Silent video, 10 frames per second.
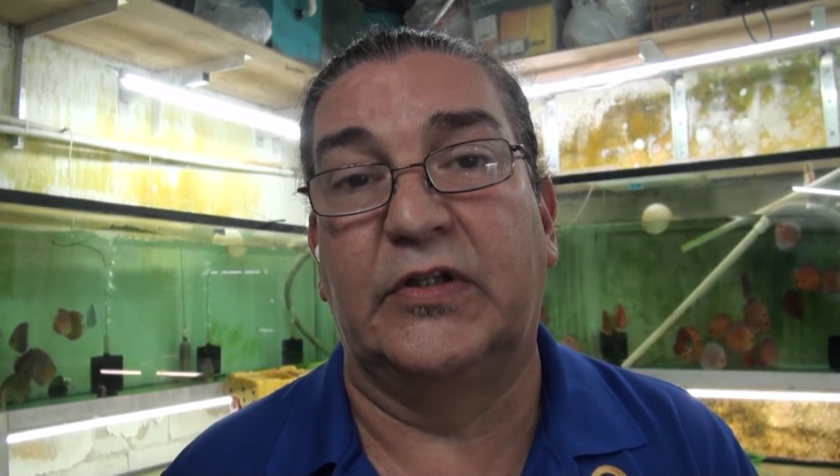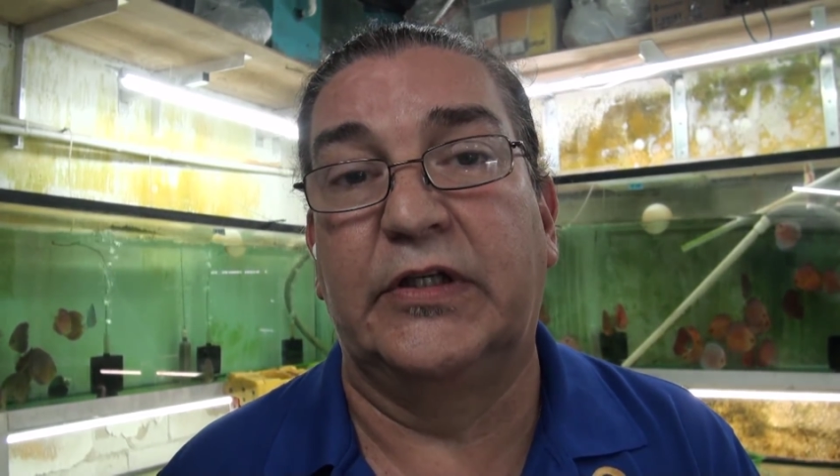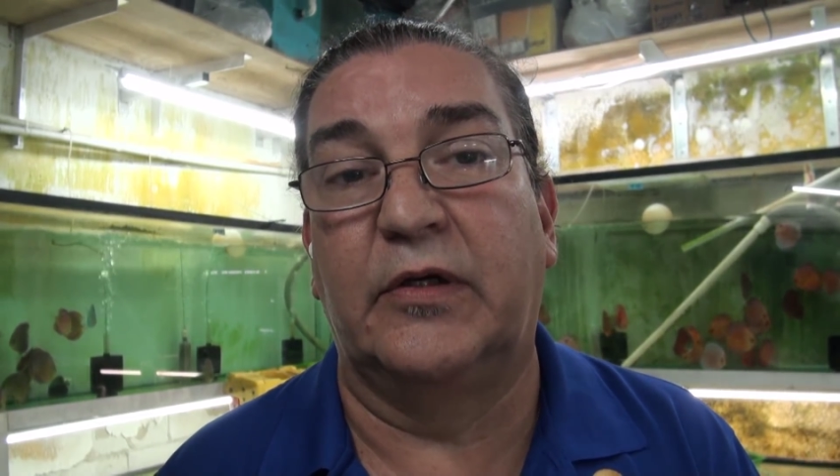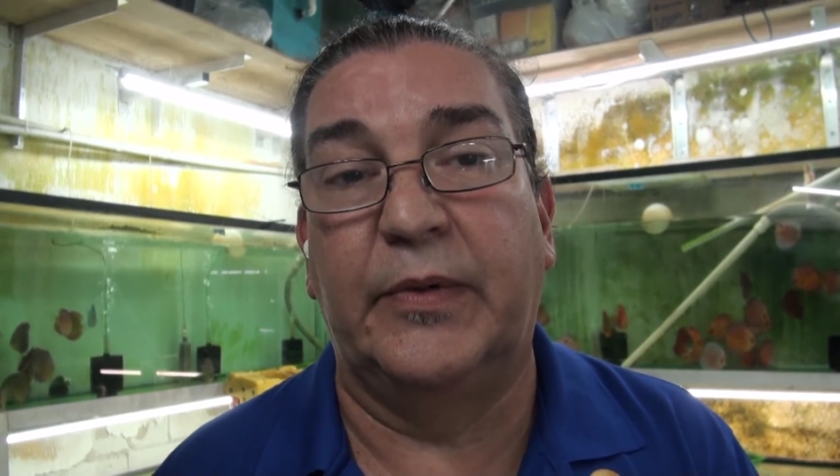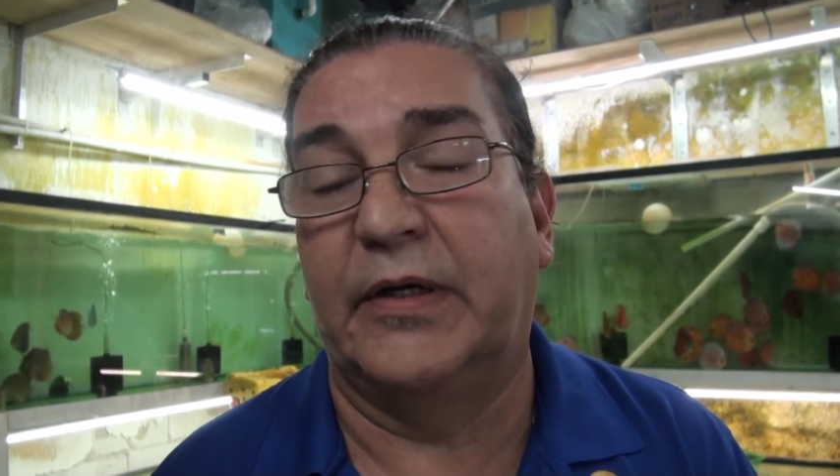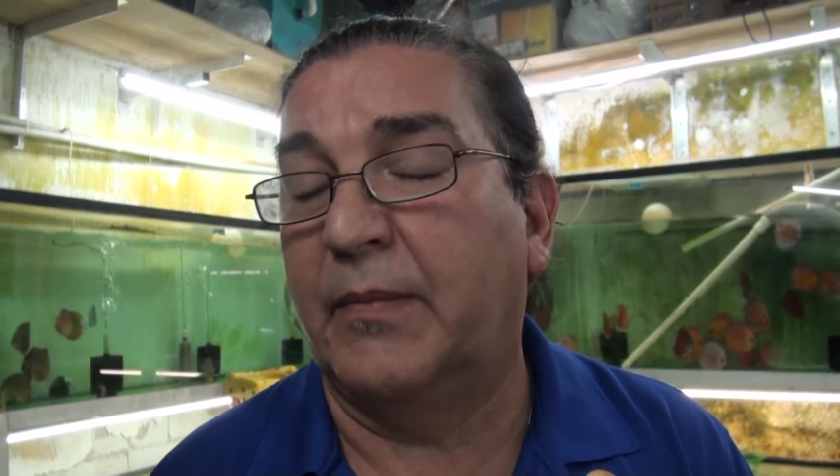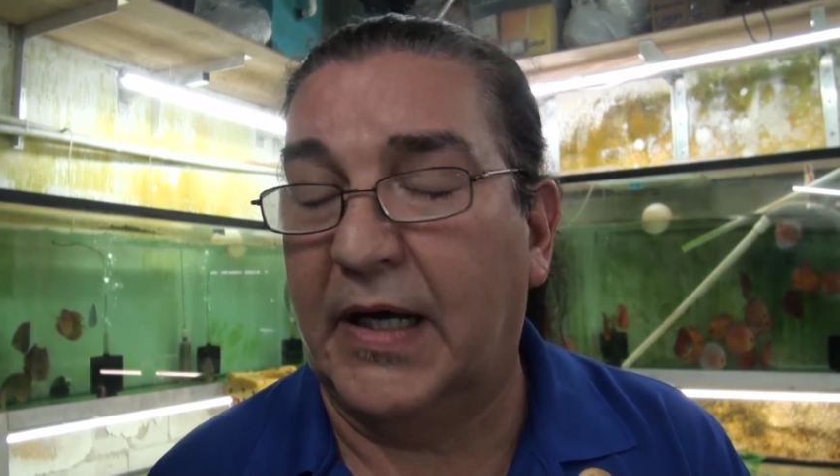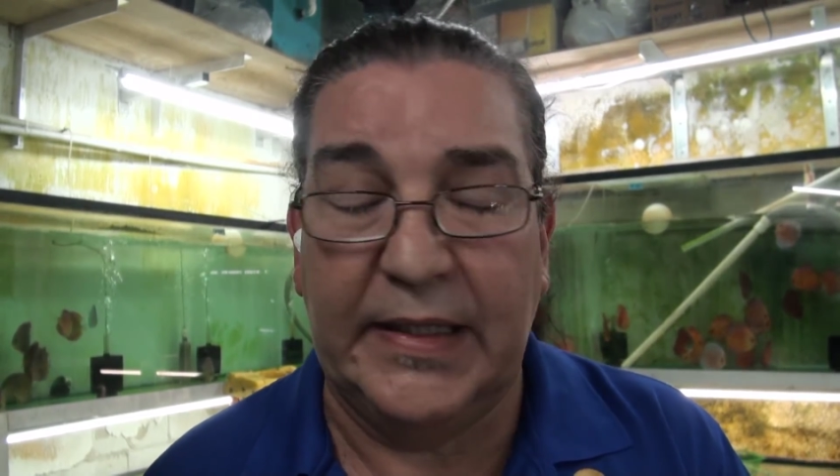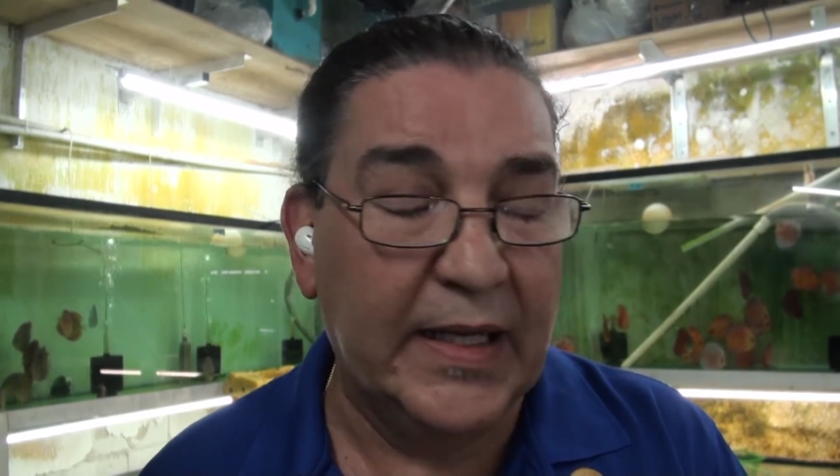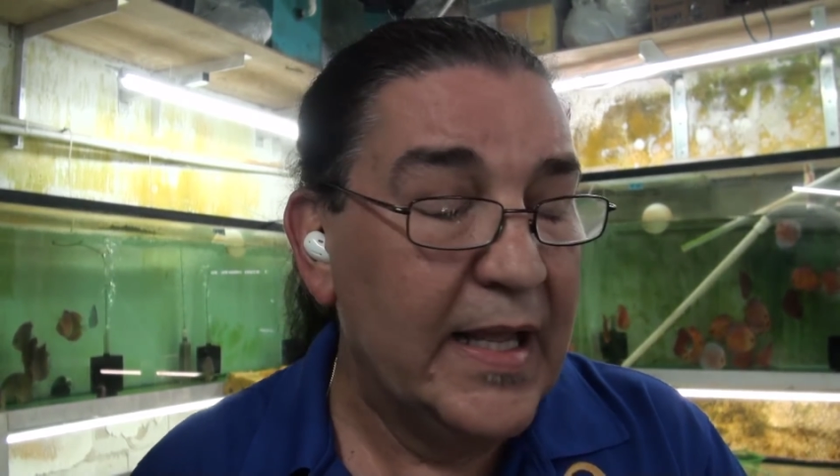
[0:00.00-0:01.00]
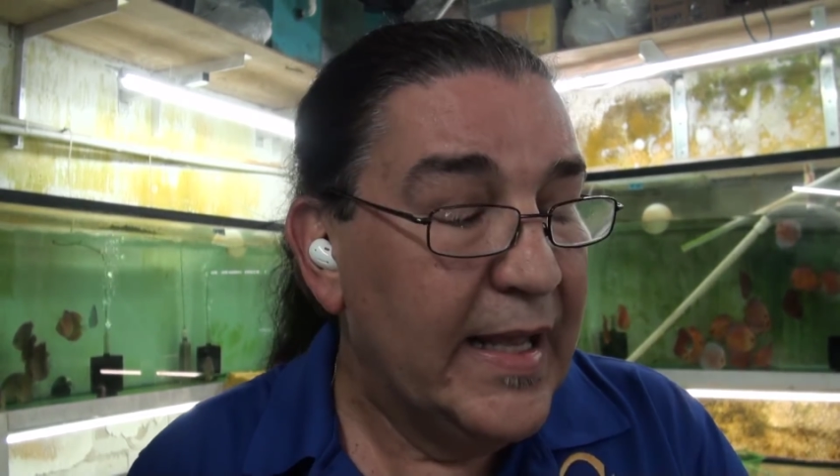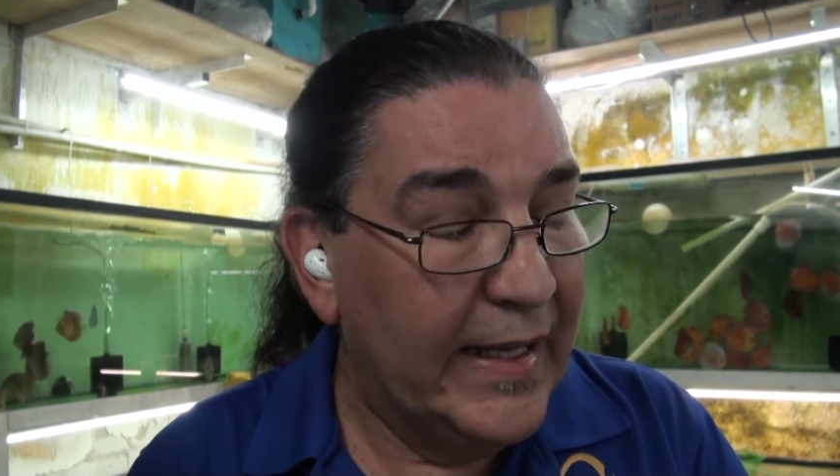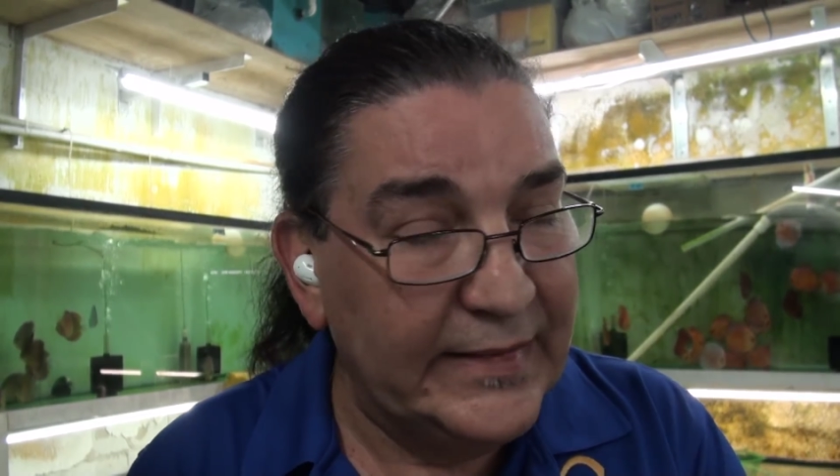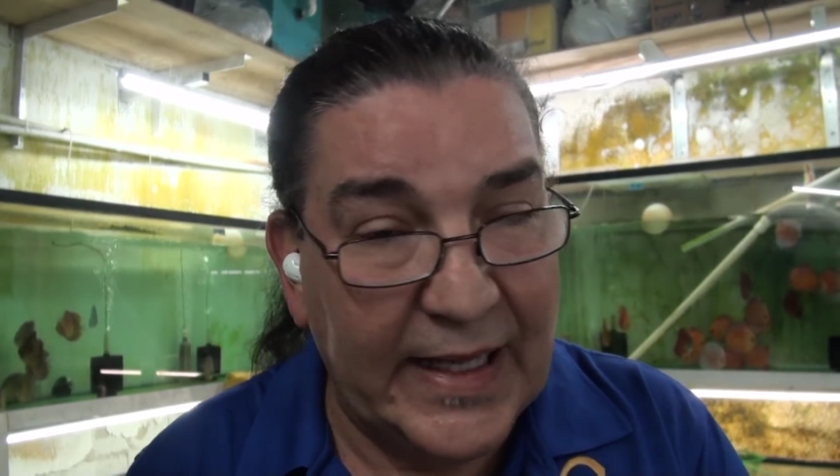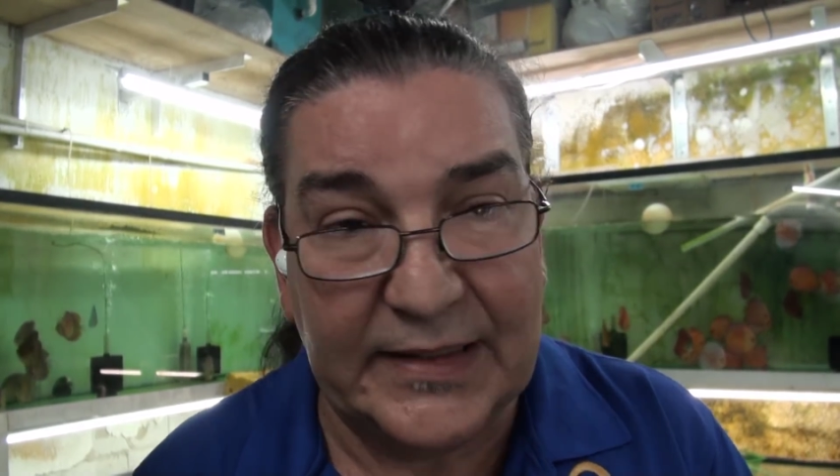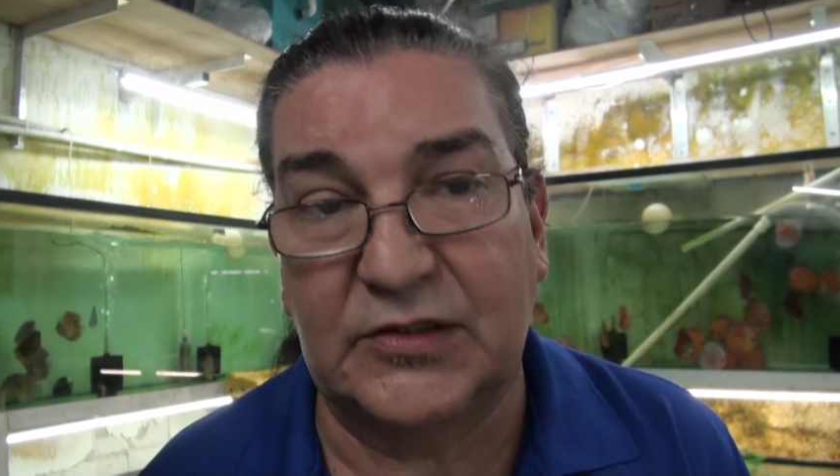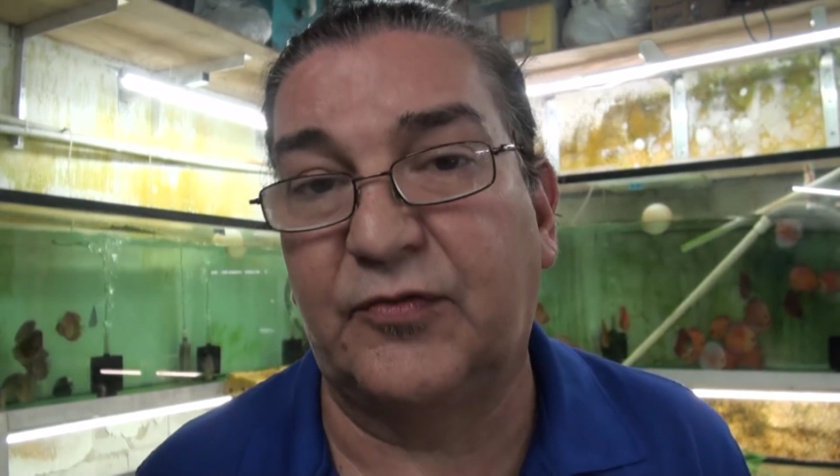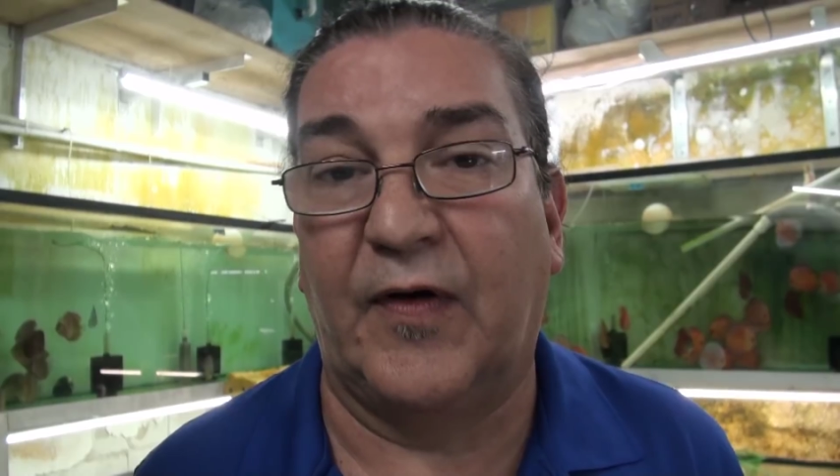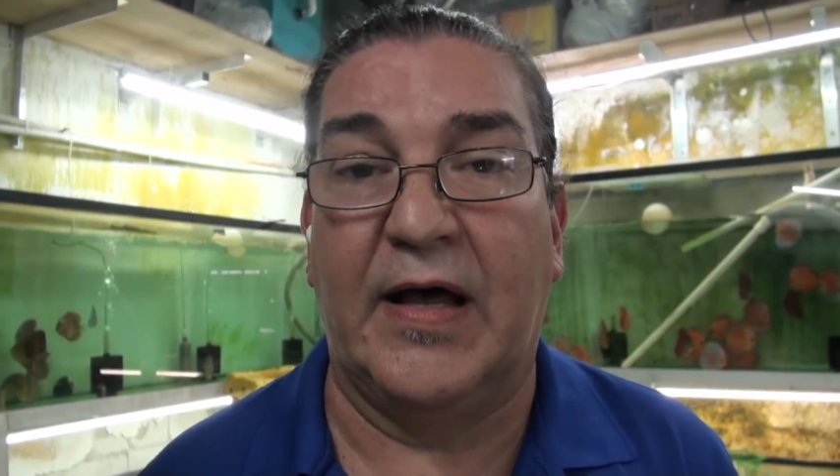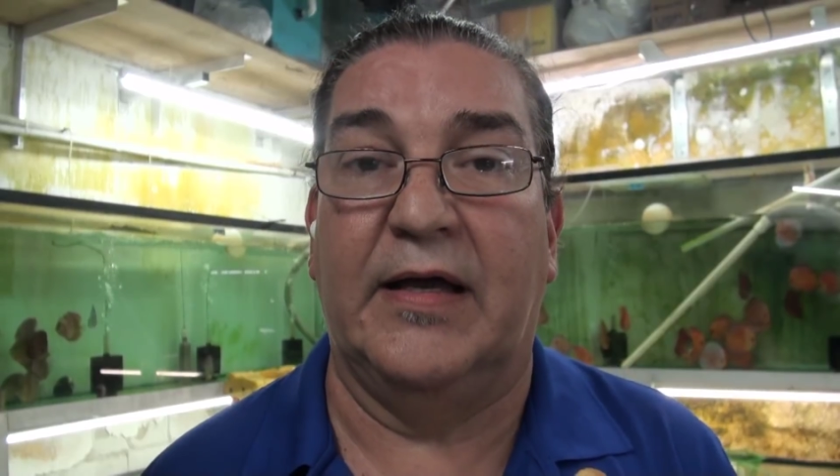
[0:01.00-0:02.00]
little bit of money, and that's
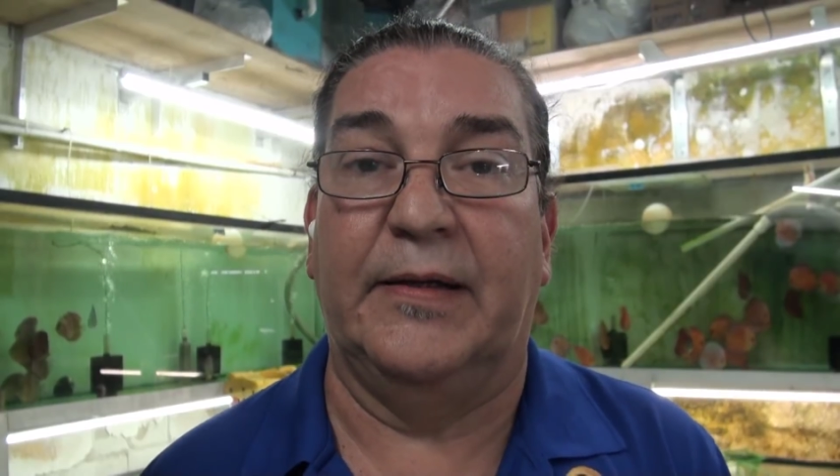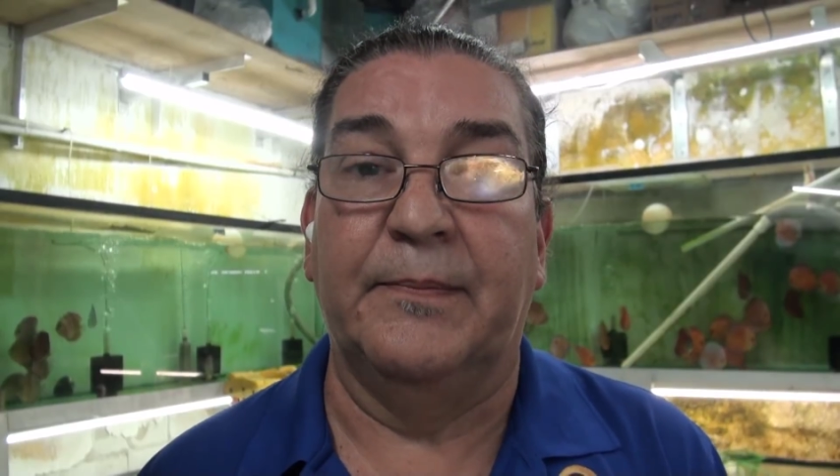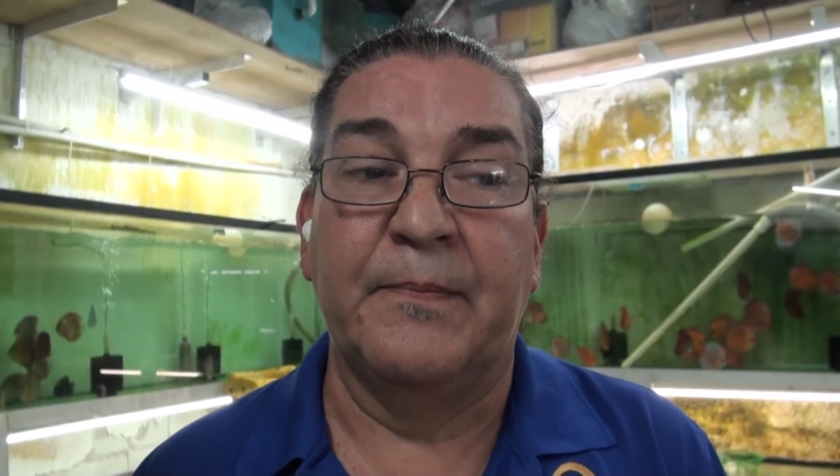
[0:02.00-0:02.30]
fine.